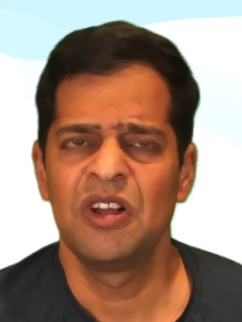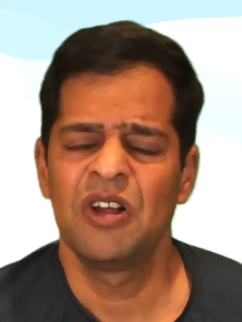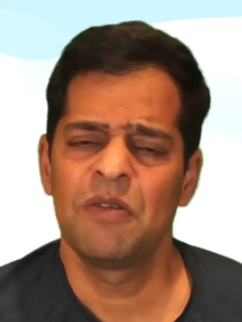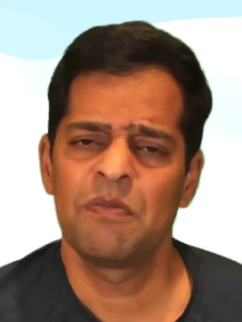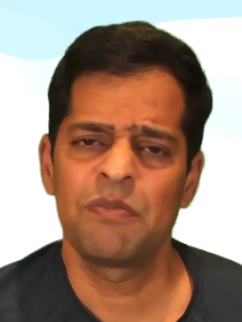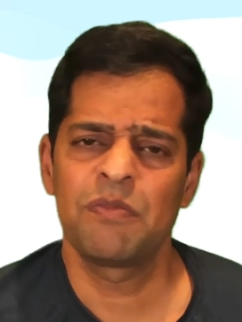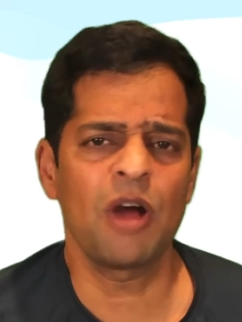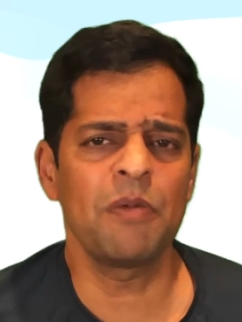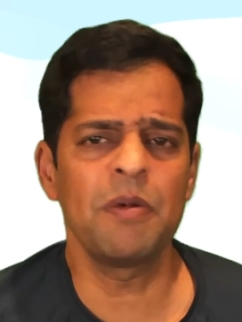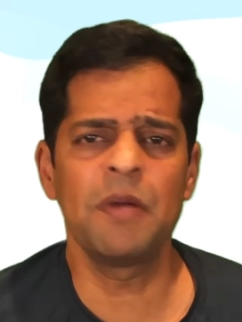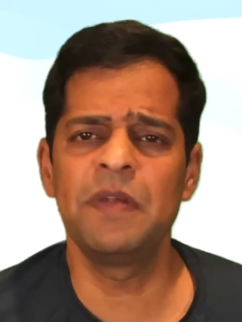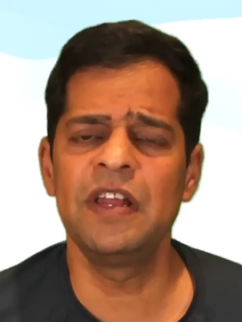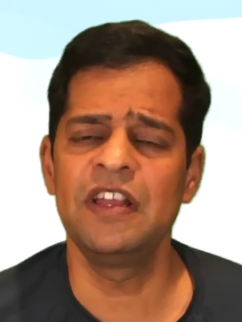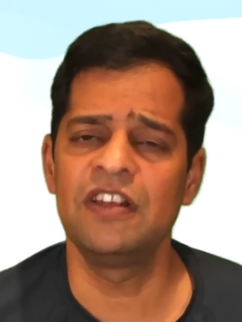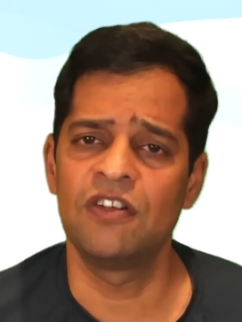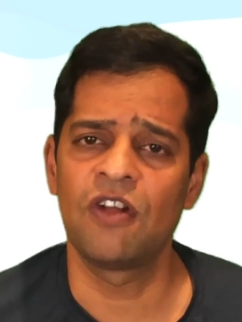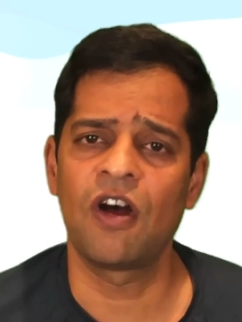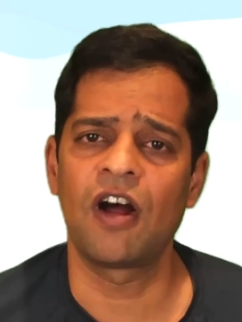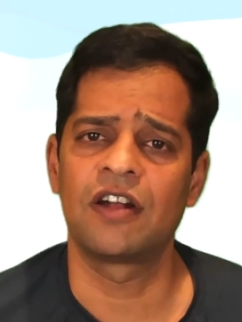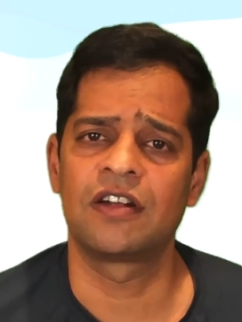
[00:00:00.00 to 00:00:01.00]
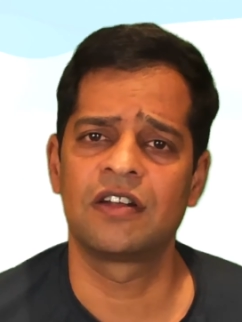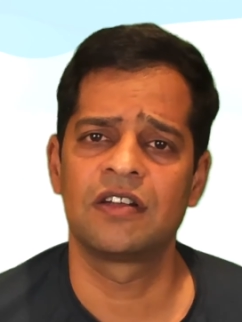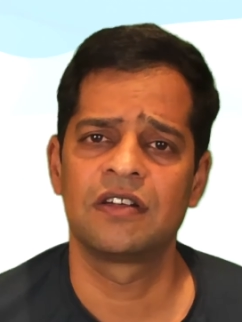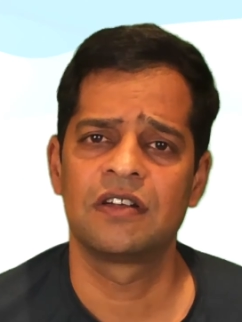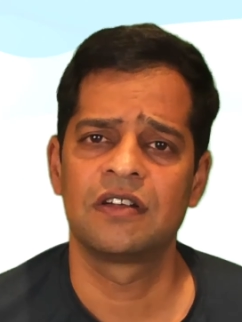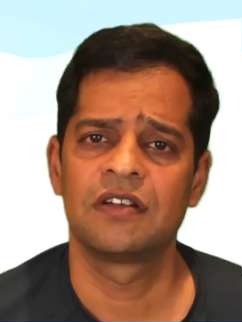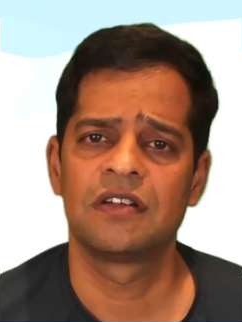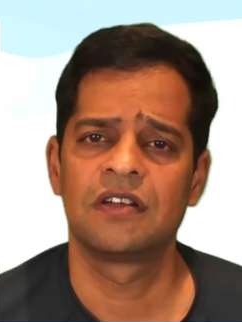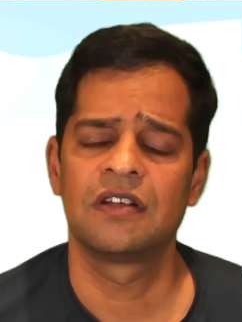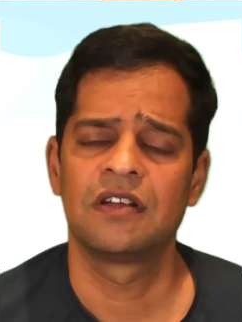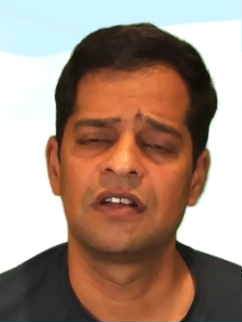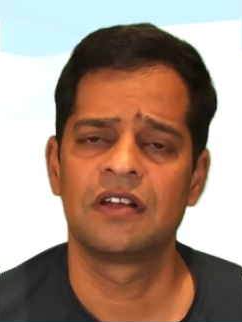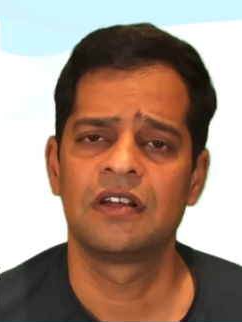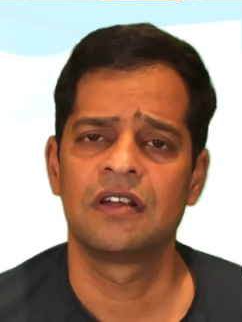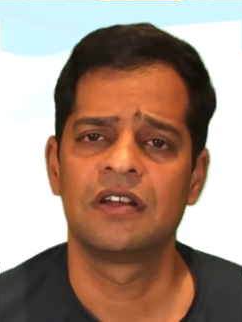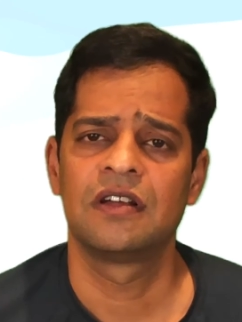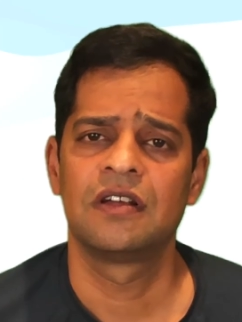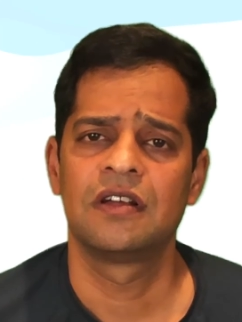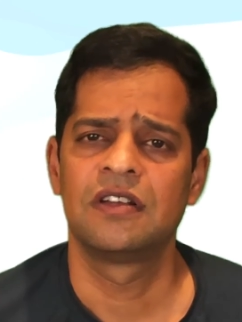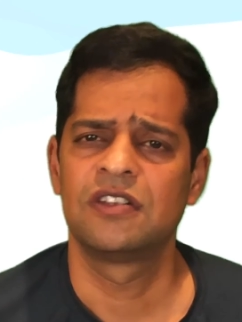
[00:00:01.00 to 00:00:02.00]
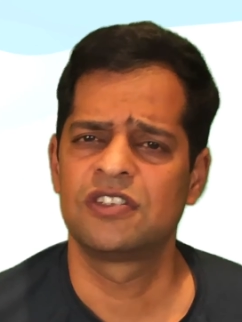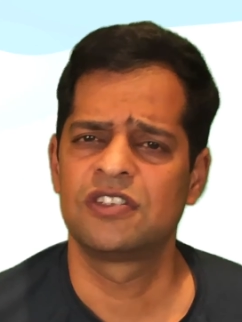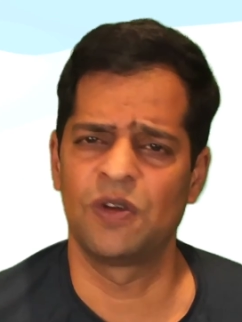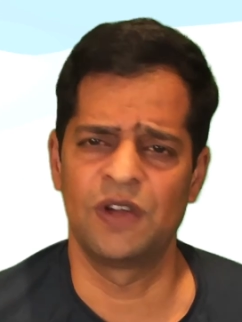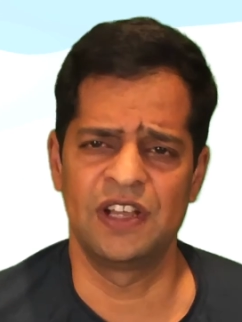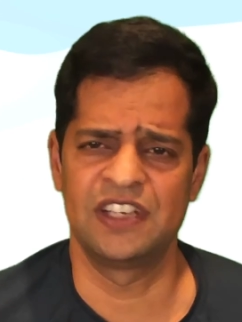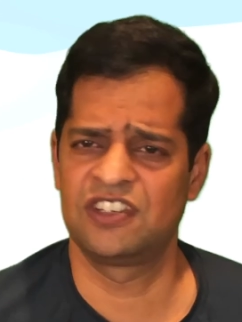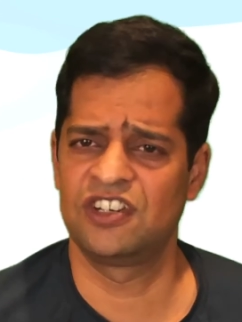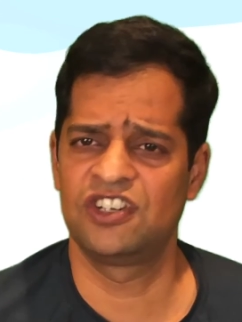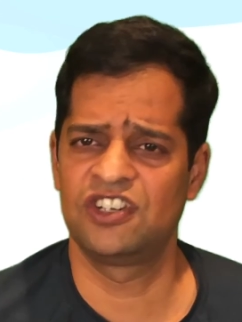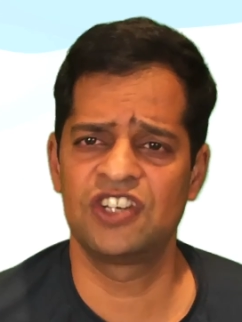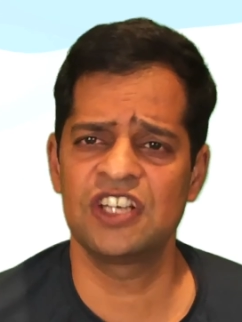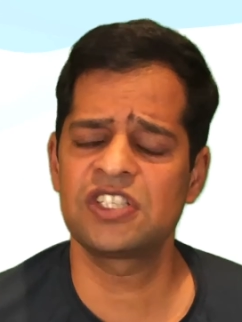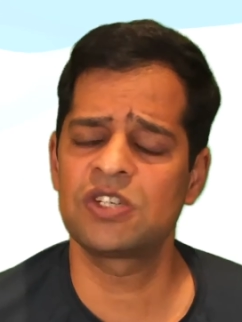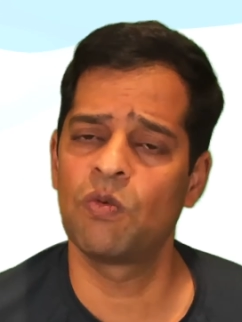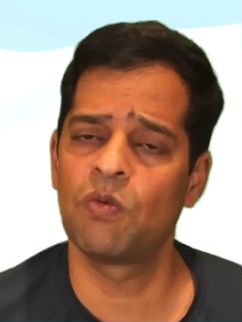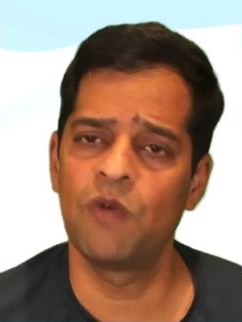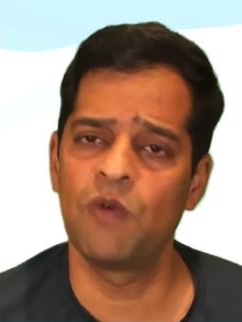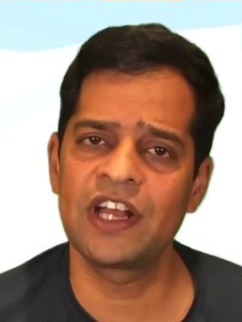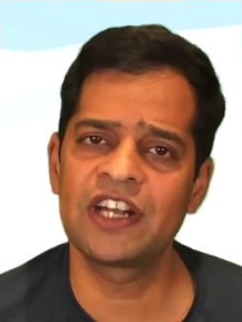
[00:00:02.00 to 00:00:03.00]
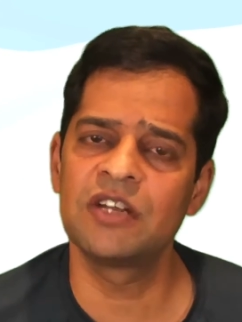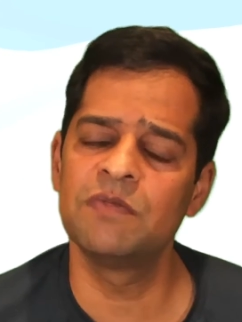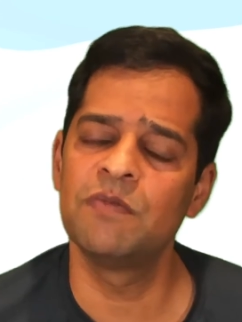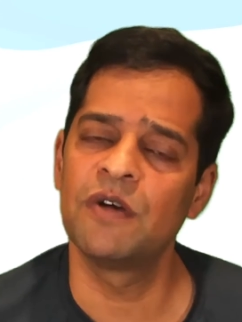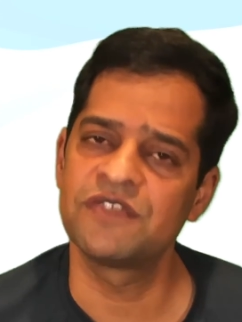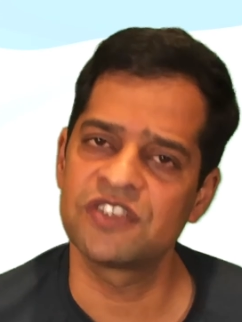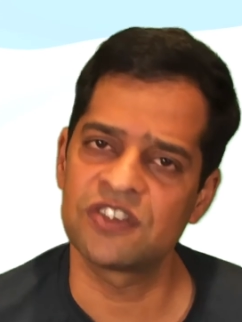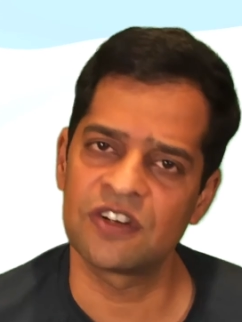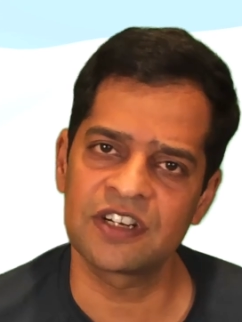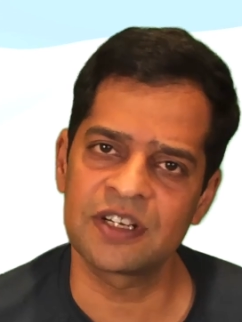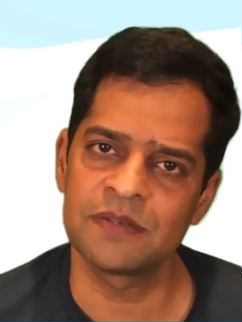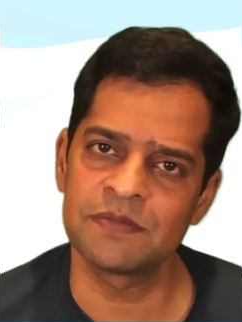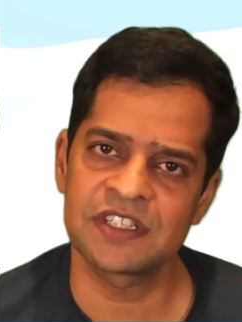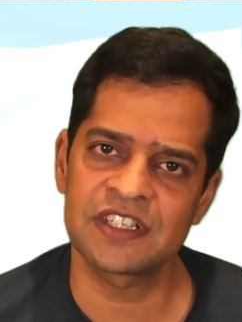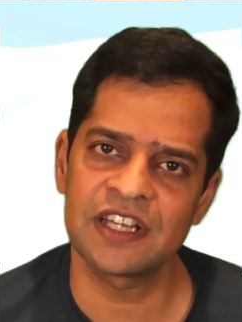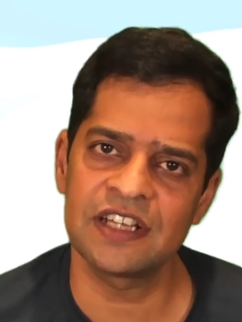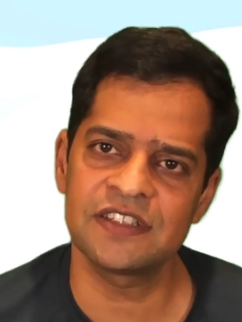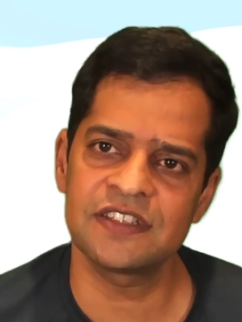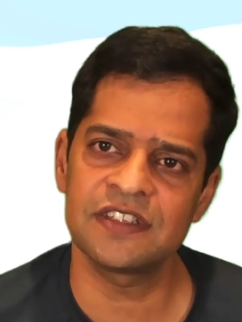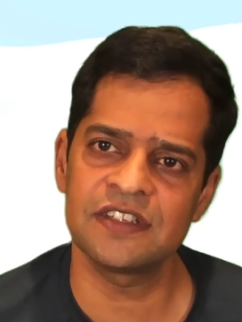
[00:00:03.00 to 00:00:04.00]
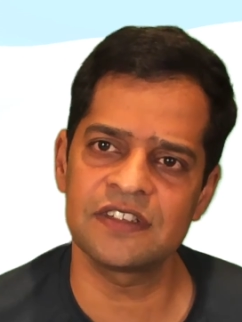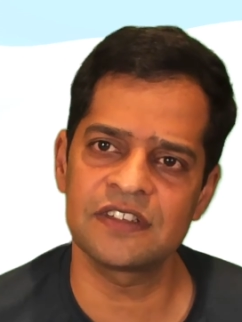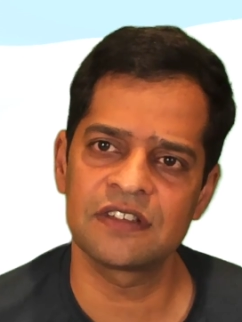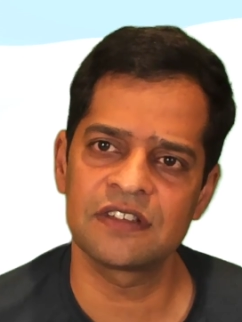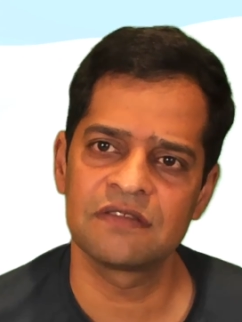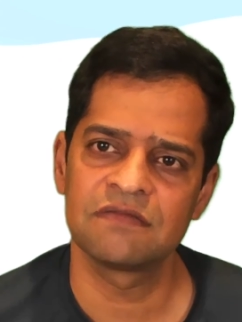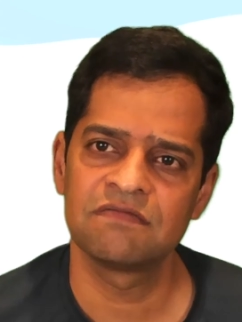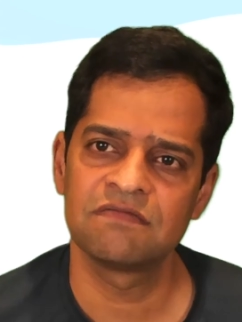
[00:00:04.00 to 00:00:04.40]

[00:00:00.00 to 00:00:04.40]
Probably not. So is it just a victim of circumstances?